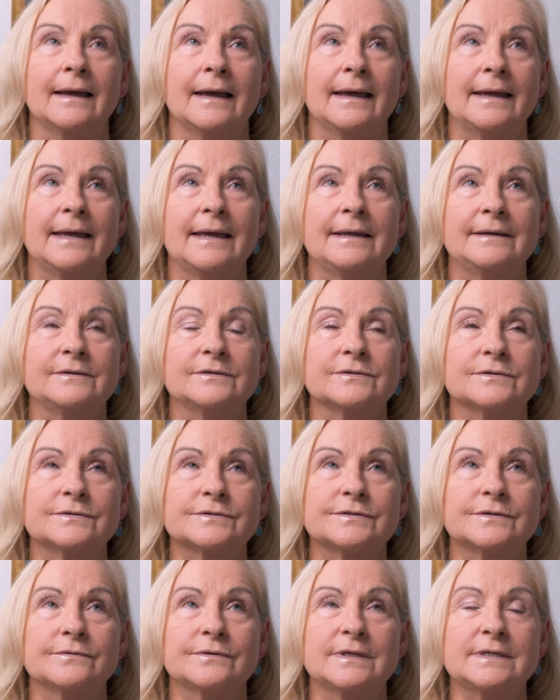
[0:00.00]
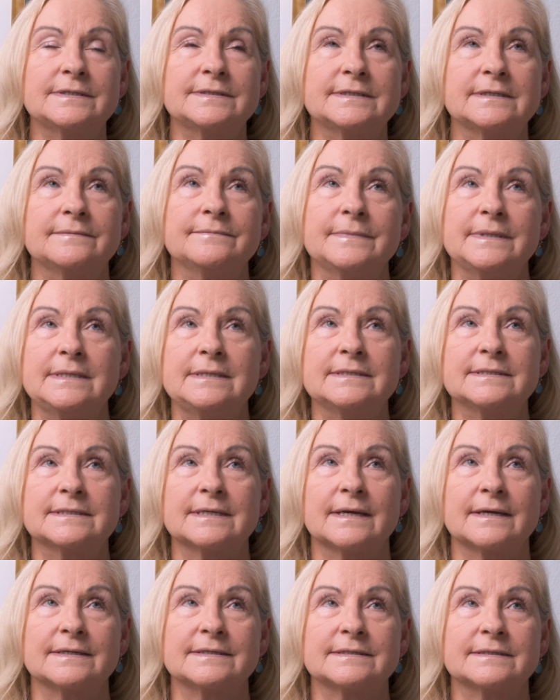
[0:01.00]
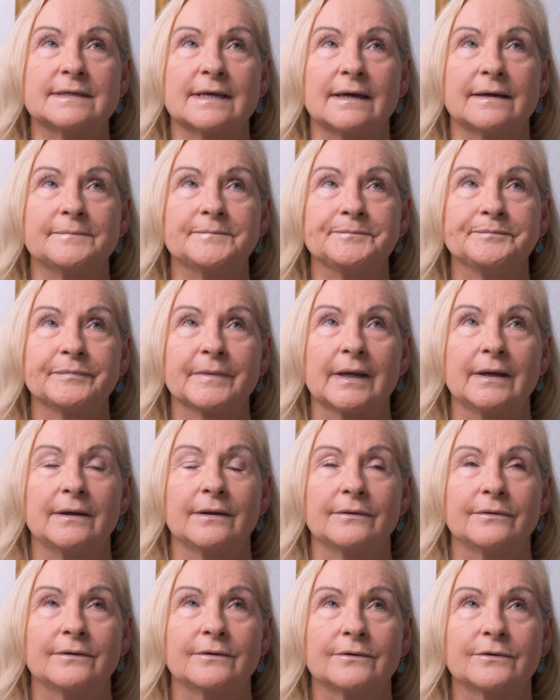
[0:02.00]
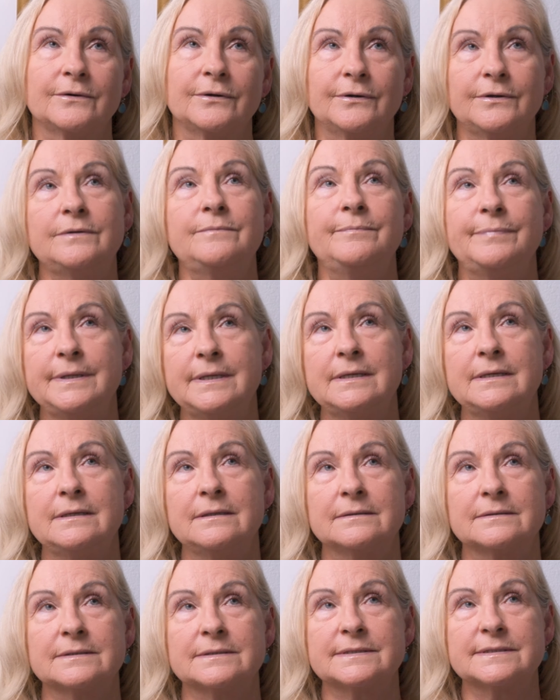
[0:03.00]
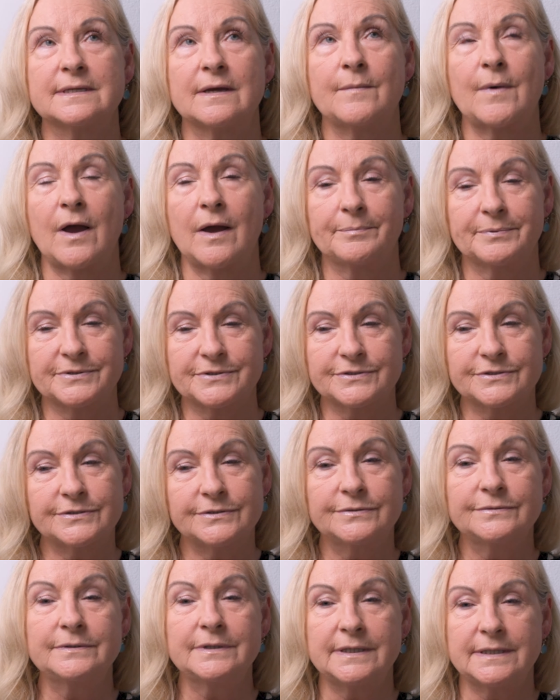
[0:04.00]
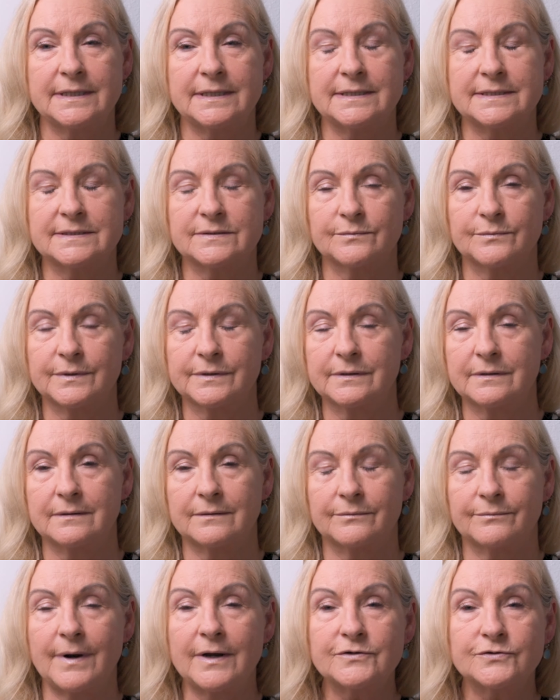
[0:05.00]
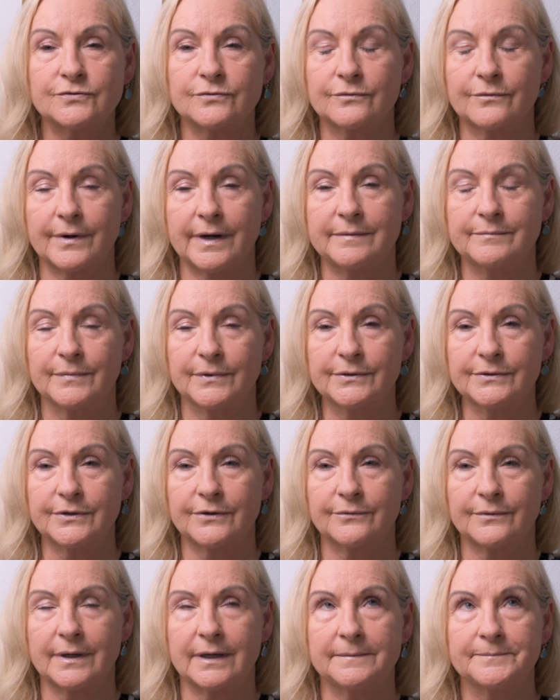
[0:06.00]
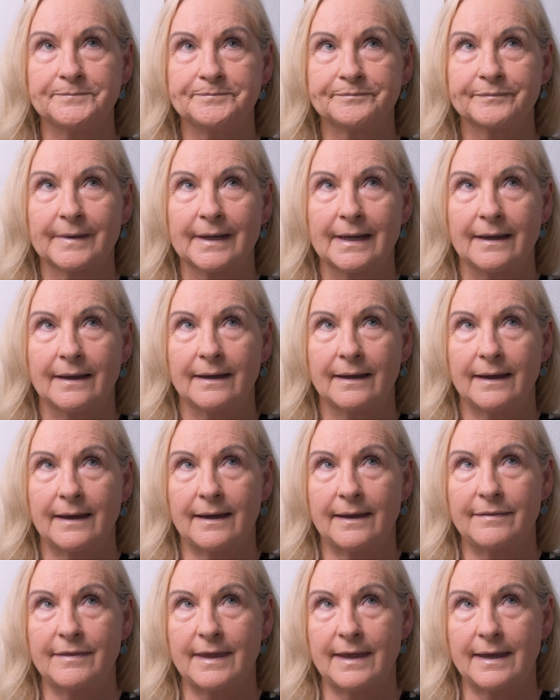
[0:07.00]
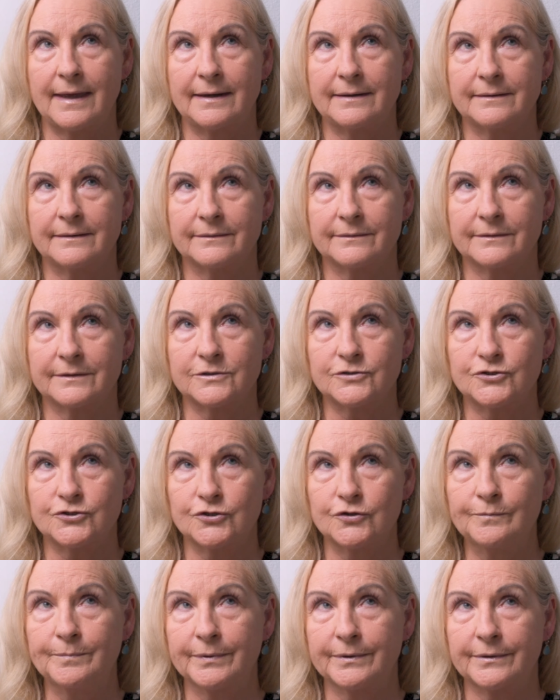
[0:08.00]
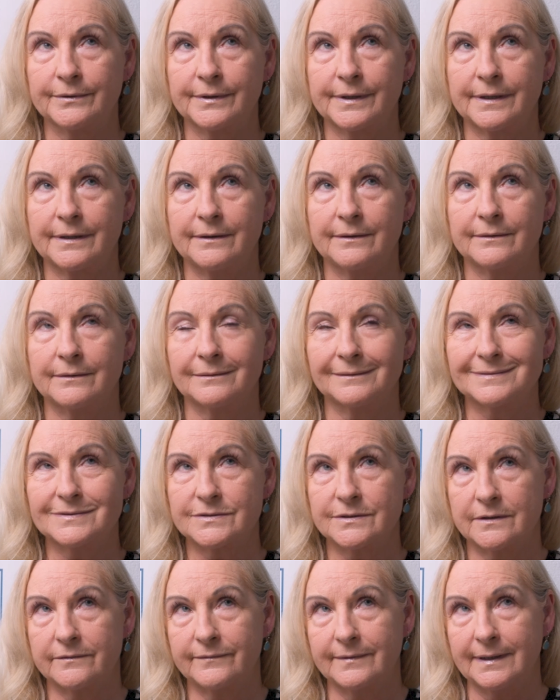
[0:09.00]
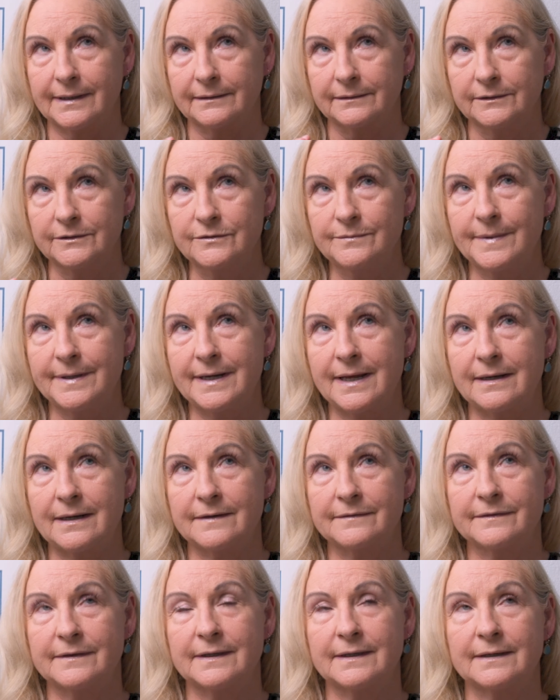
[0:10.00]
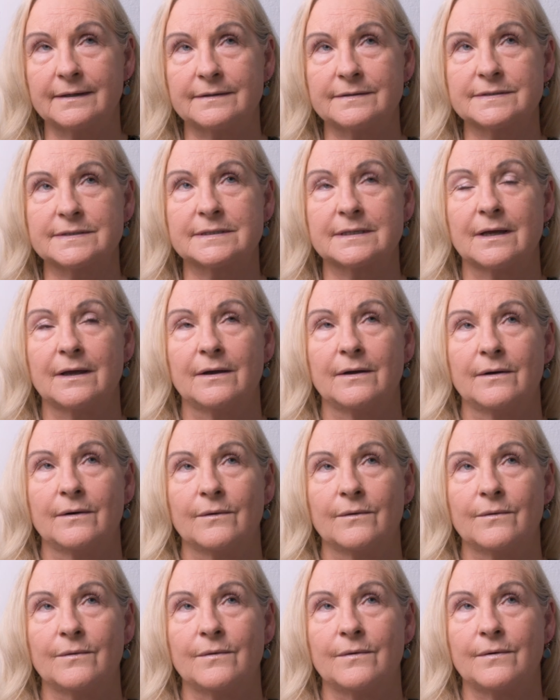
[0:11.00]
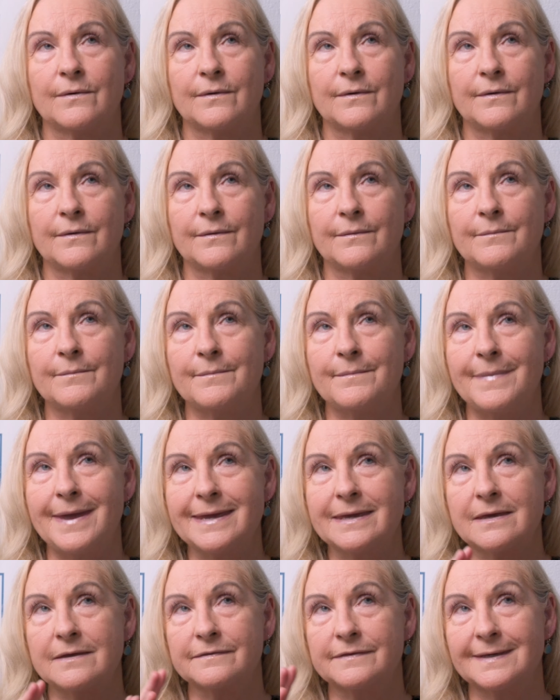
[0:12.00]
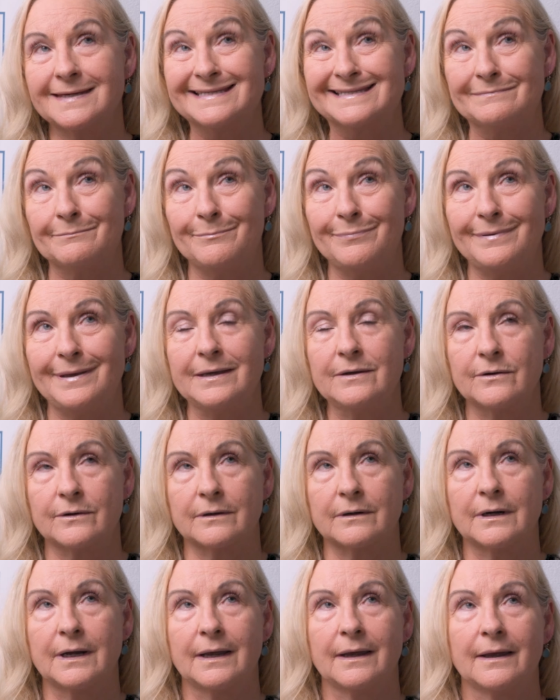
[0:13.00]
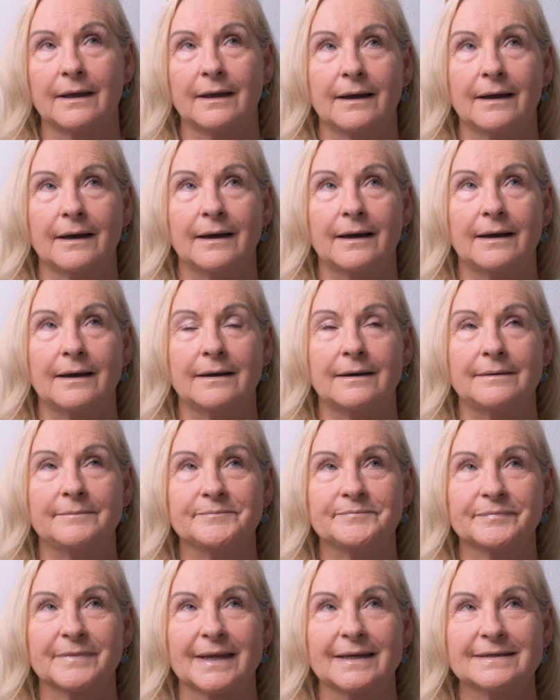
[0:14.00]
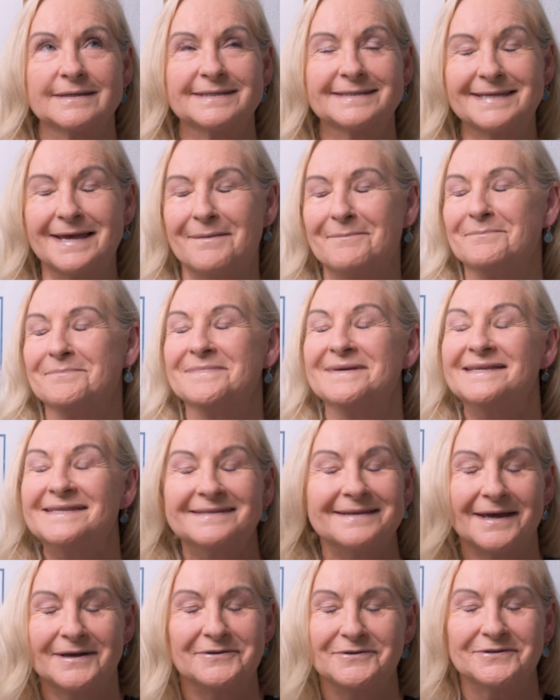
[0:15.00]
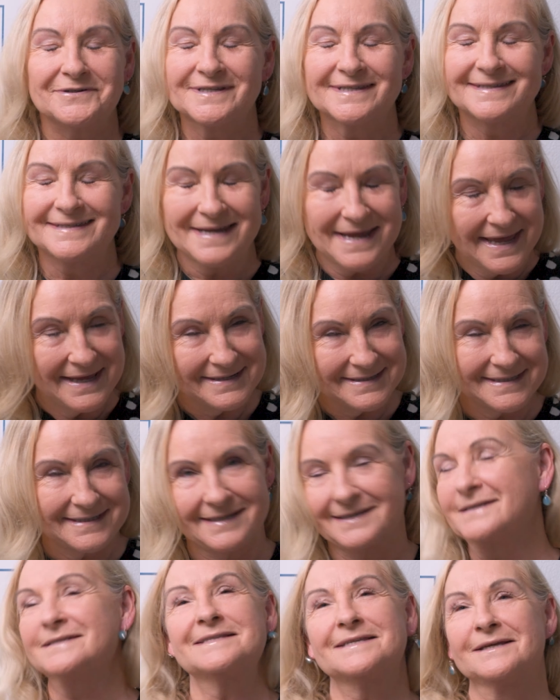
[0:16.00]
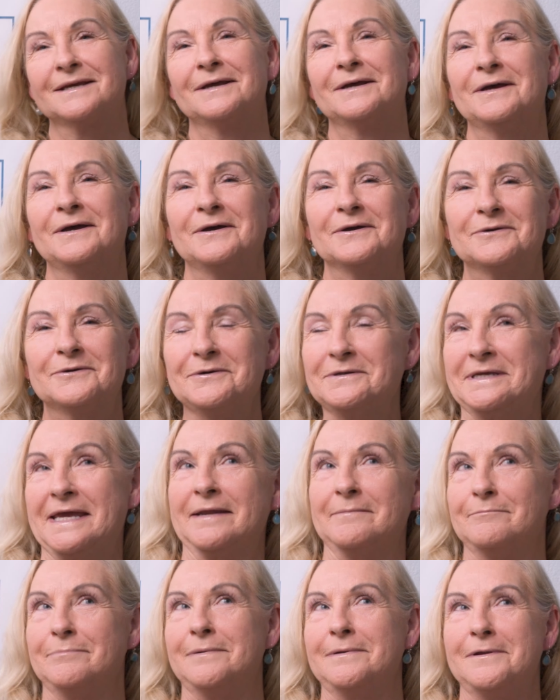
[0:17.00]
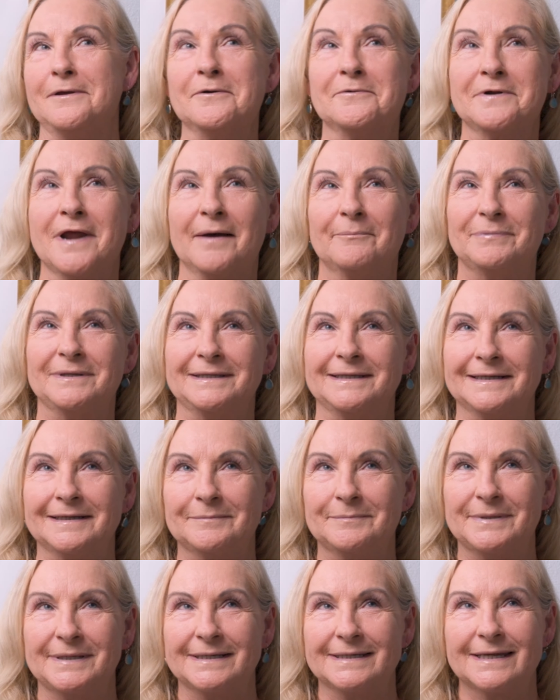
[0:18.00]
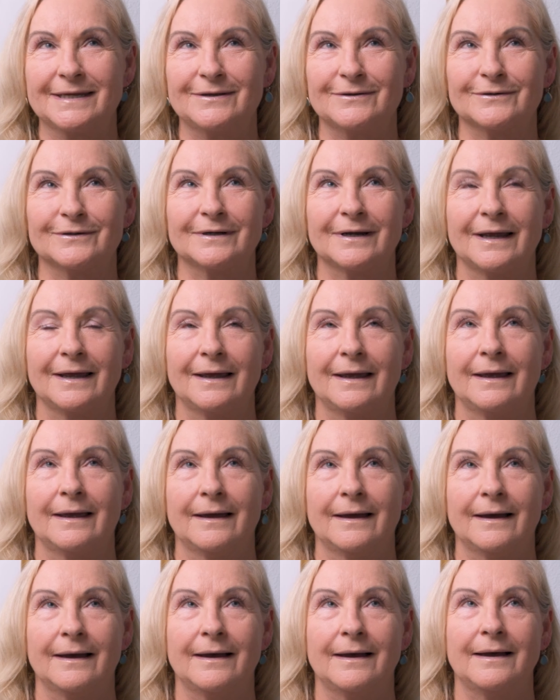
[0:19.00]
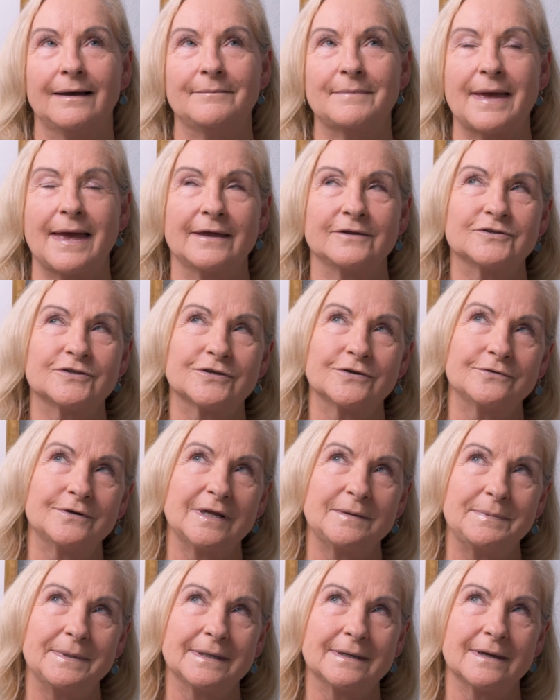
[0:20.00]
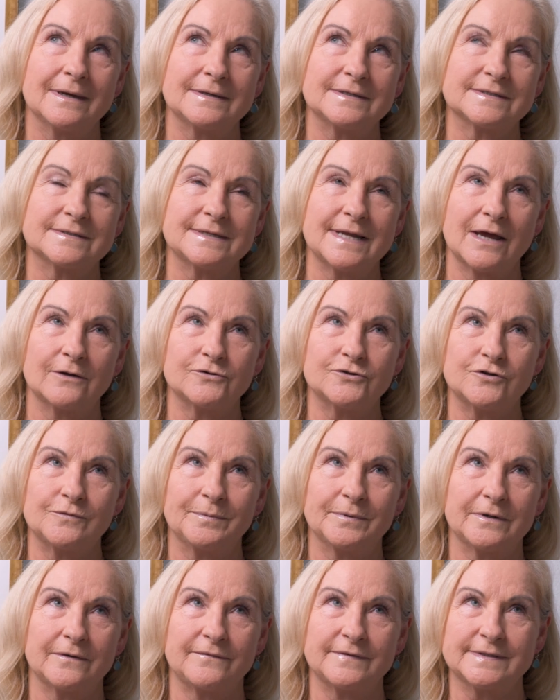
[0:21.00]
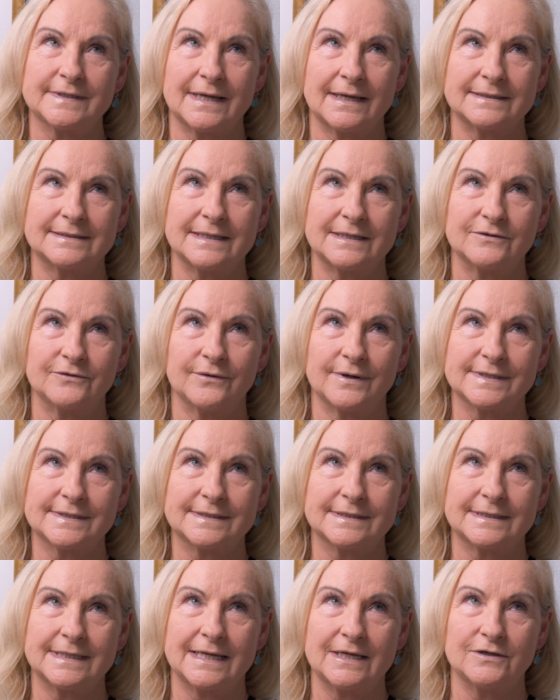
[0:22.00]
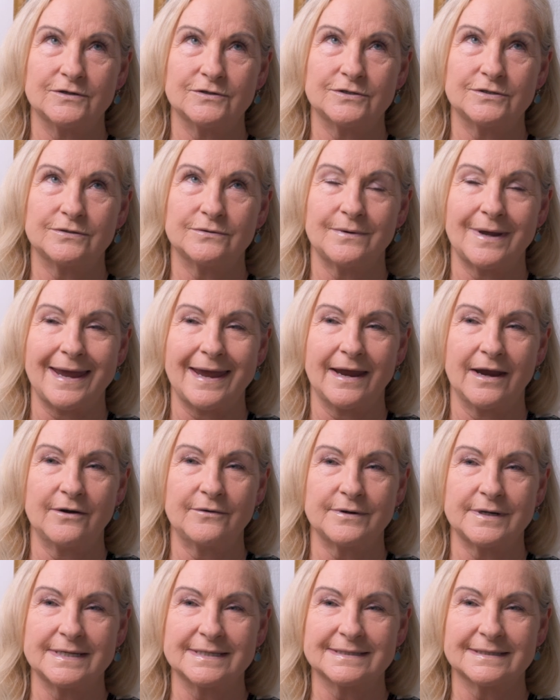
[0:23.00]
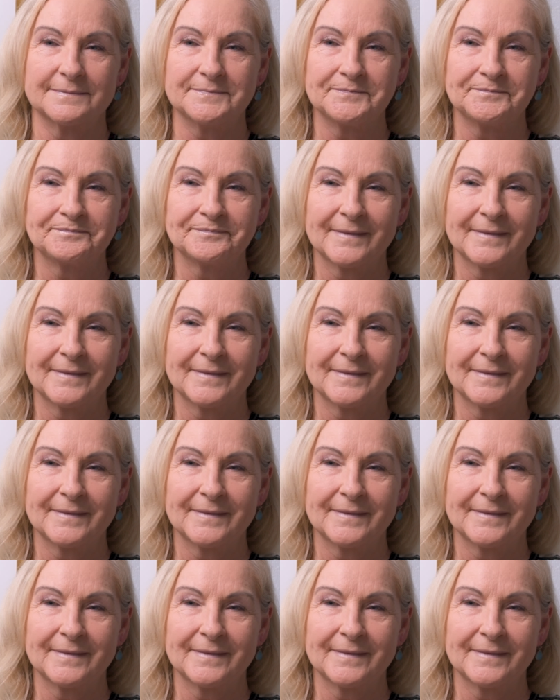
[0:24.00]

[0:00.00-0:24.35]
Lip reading: And so this to me says that there could be some opportunities with the retrograde Mercury and then the Jupiter here sort of illuminating things or making things bigger. Some misunderstandings could get blown up a little bit here. And certainly because now Jupiter has ingressed into Aries,